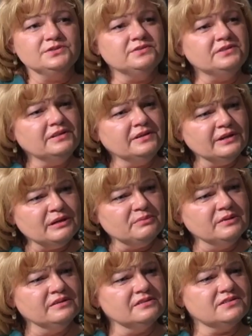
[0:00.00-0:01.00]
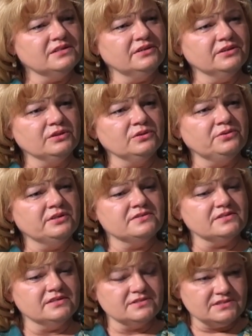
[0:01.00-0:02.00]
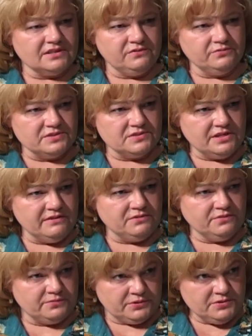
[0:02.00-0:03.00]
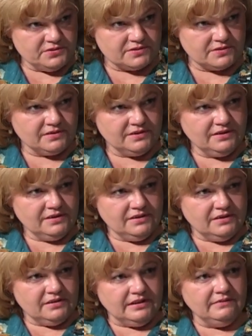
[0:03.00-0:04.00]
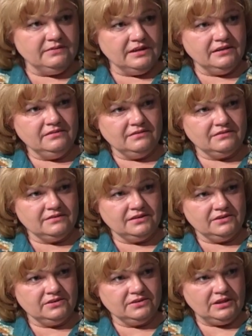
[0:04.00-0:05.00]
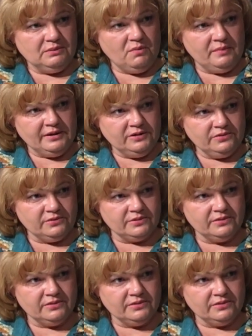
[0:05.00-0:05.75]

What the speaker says: So did it happen that St. Hilary's itself was saved first, and then the hill came about? Or?